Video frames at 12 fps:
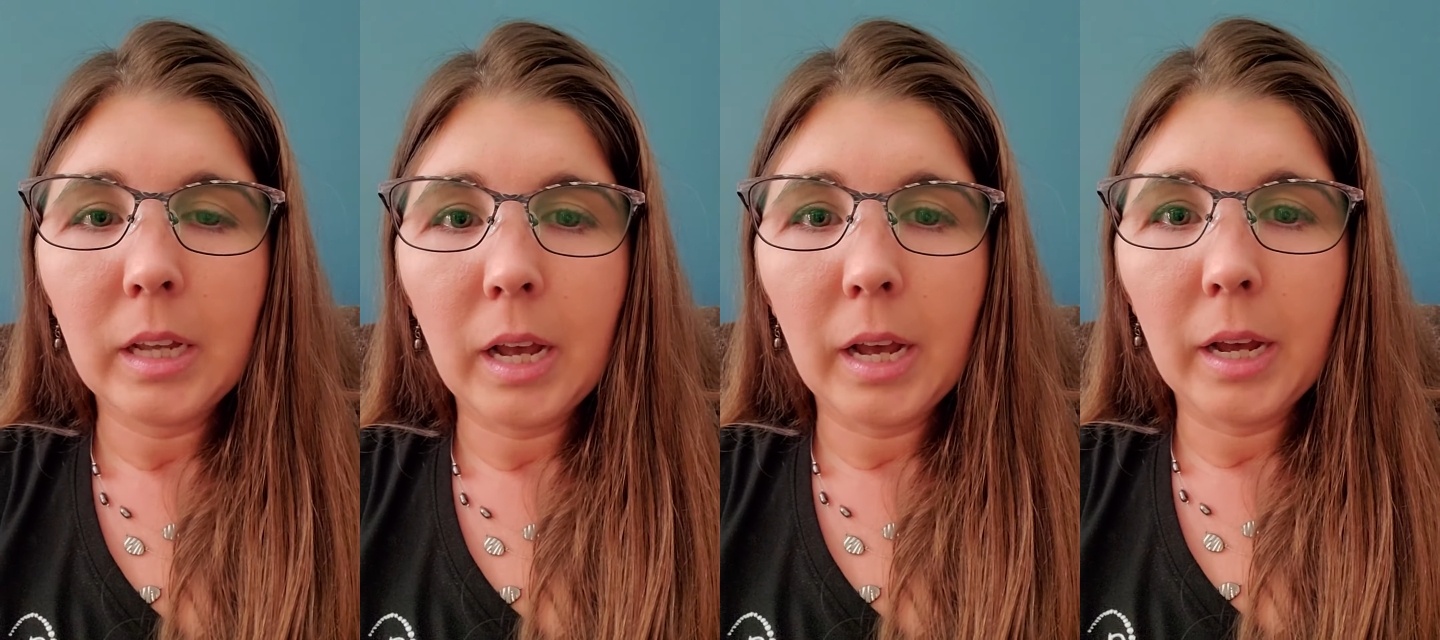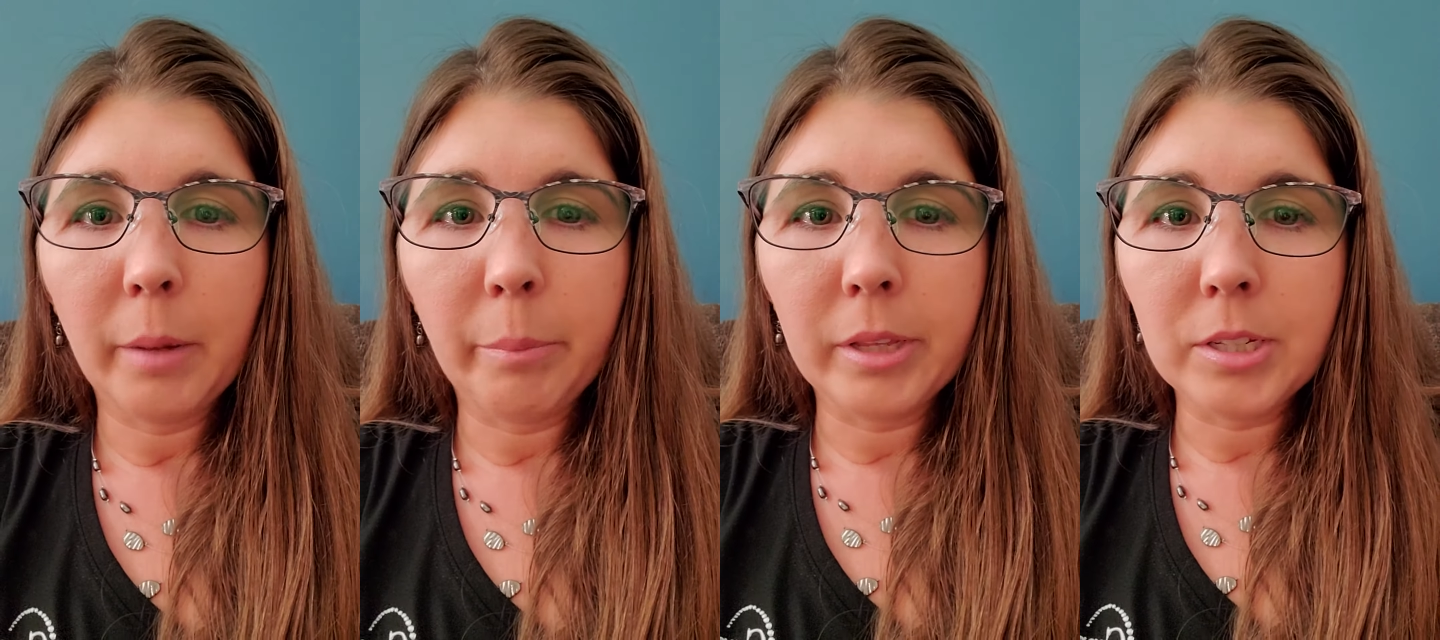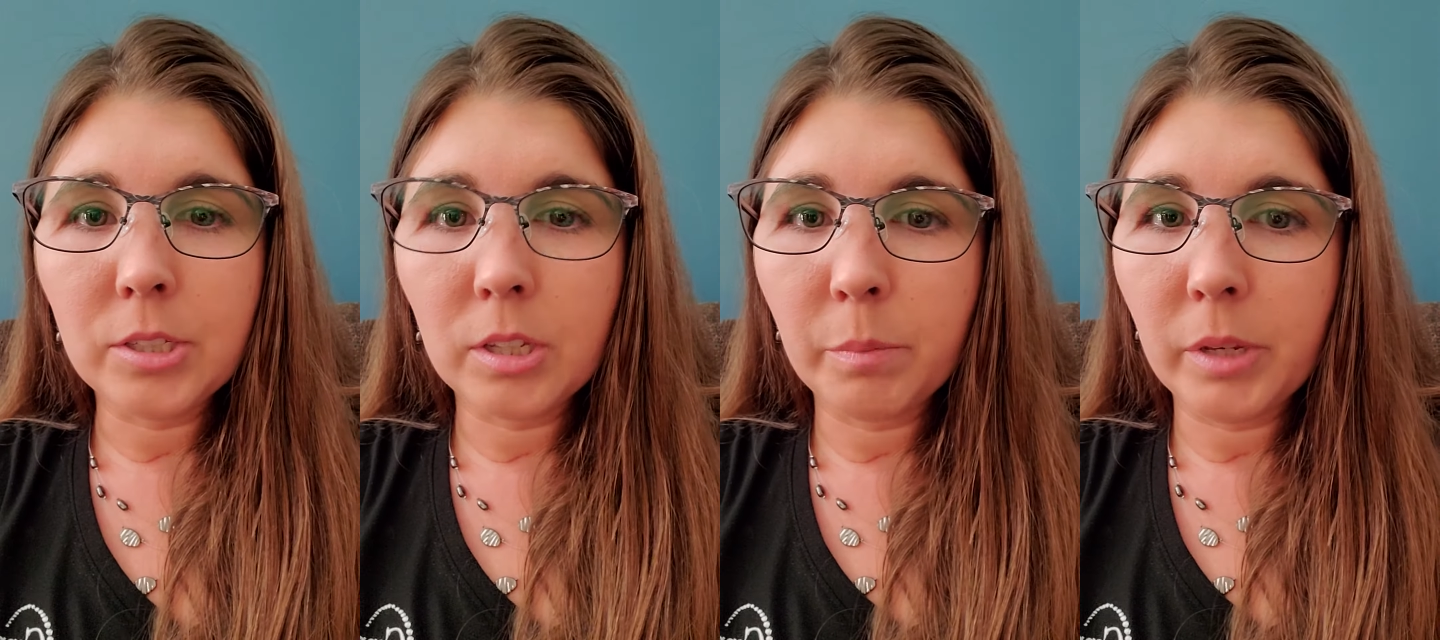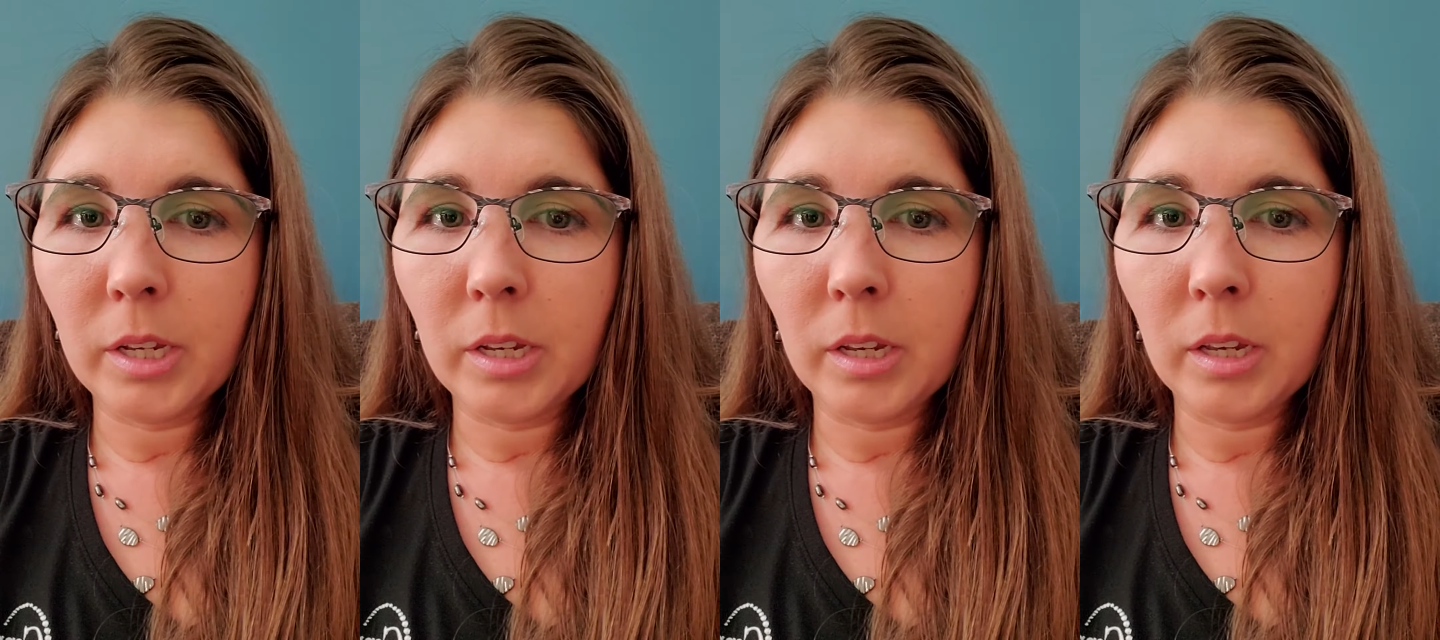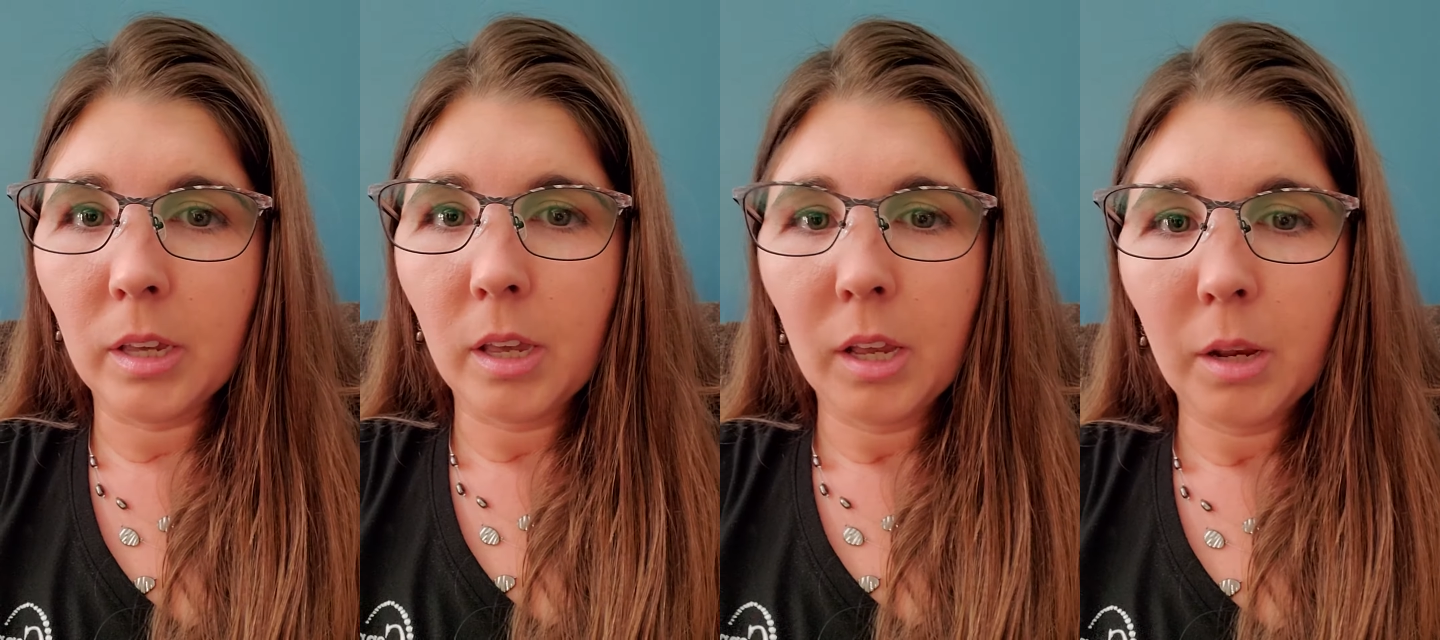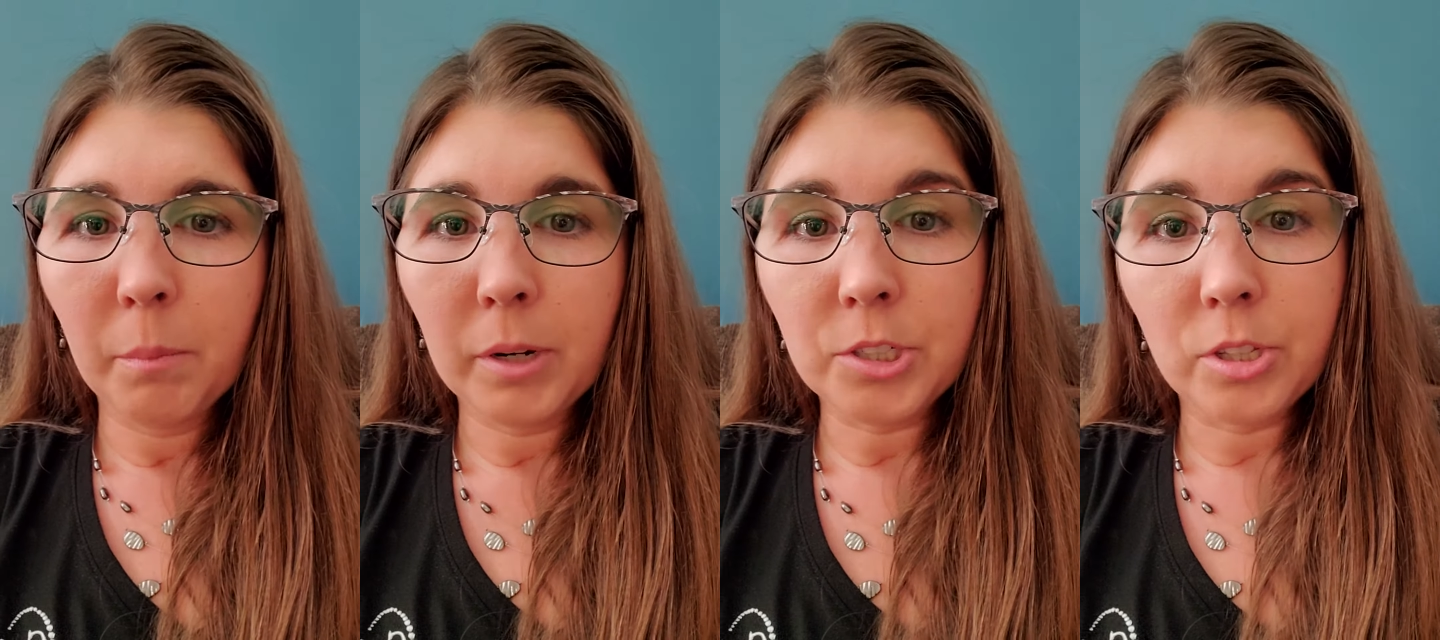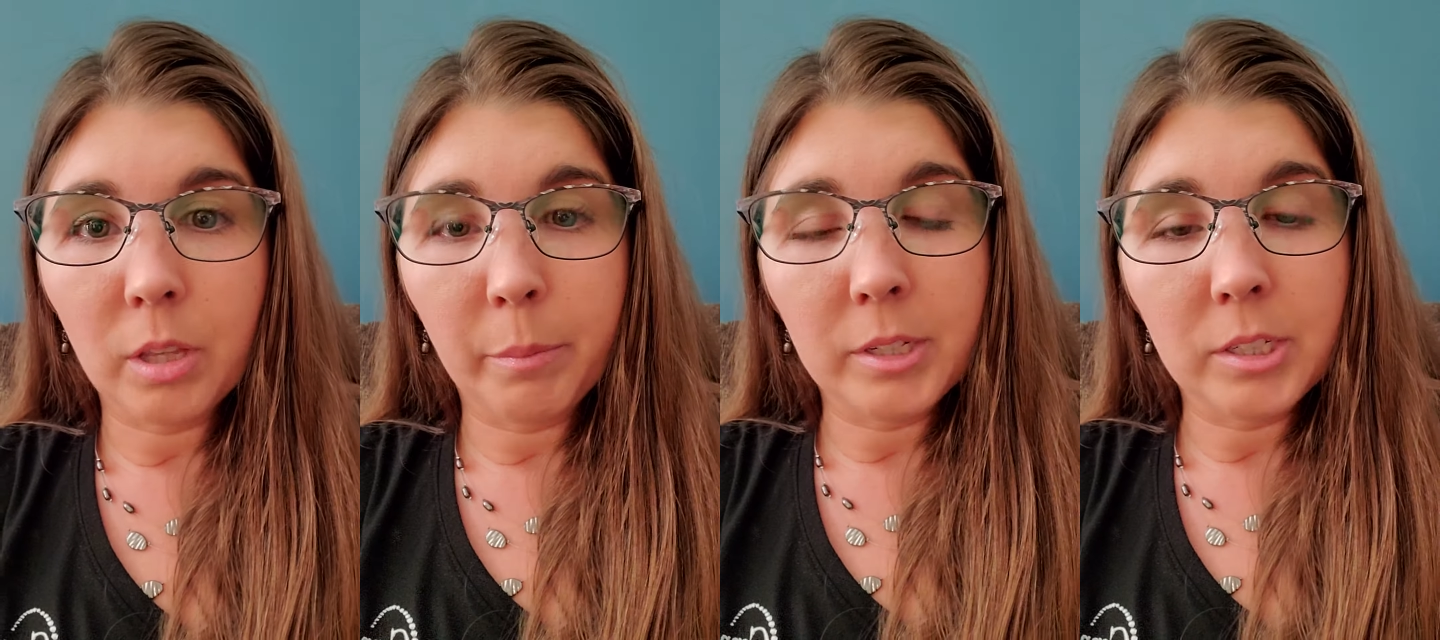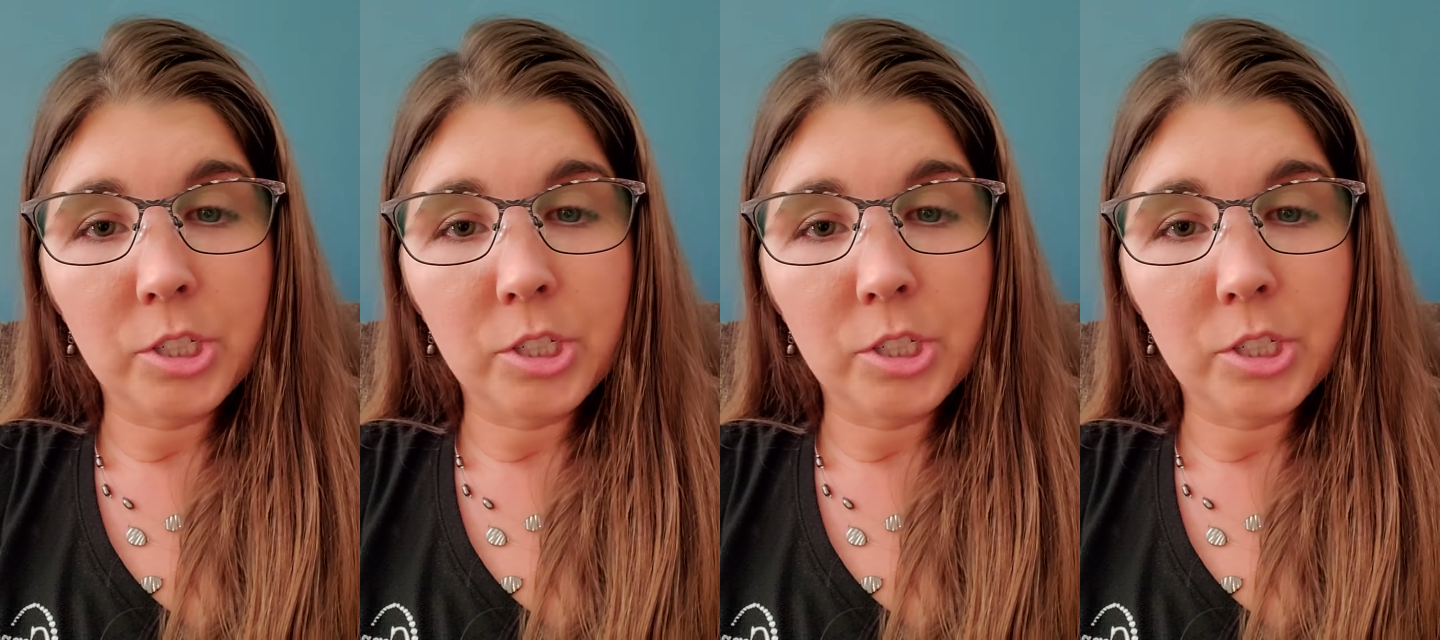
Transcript: Um, this could be pressuring them into